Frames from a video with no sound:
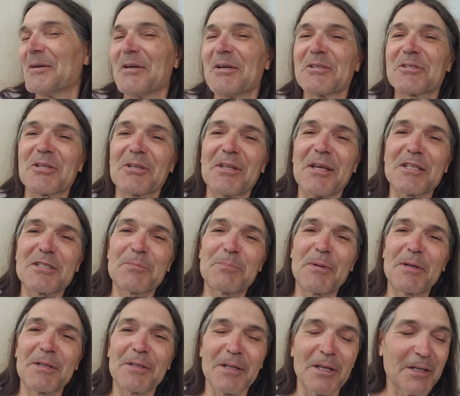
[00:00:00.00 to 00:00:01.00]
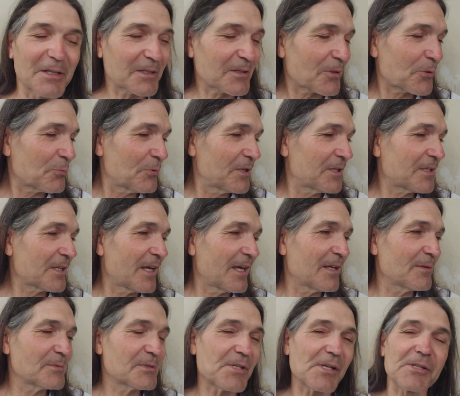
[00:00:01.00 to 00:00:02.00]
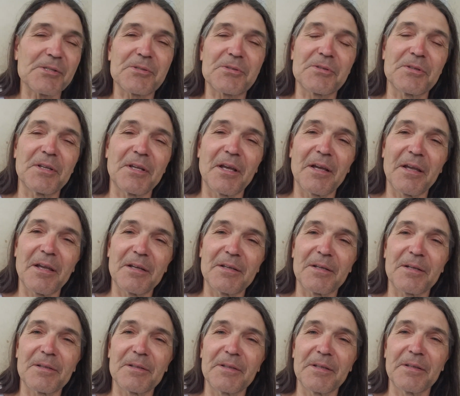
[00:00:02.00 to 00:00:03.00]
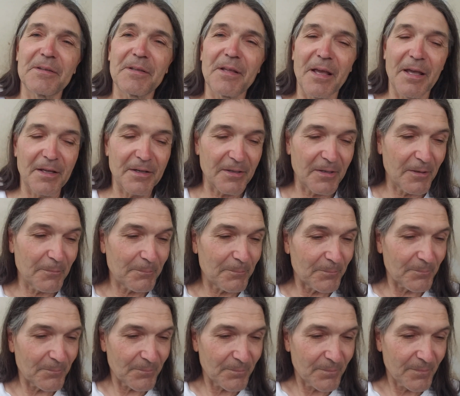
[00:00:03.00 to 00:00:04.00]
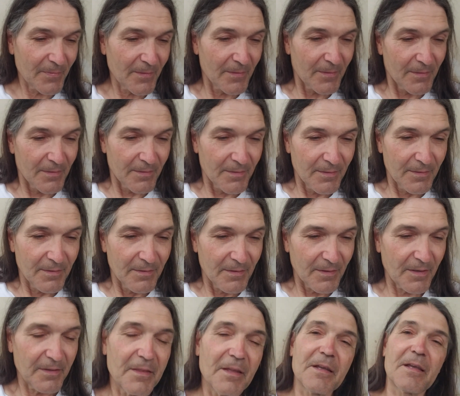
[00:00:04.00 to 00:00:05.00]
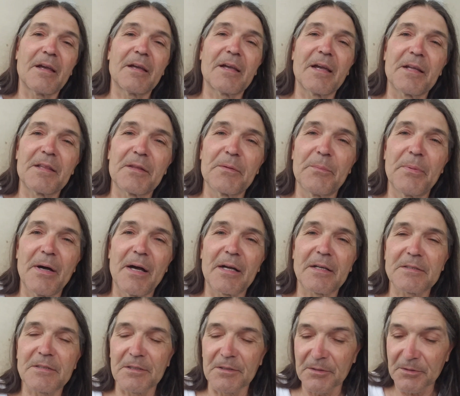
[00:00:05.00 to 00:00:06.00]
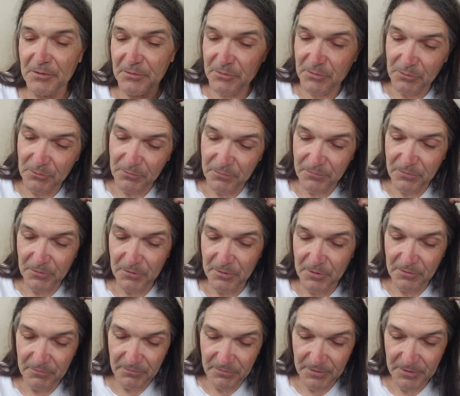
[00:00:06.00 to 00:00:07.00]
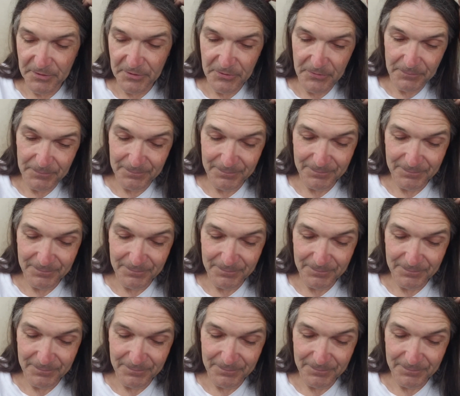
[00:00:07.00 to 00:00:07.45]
So that's been like three times yesterday. I had to clean that up. I think I got the box a little too full of litter.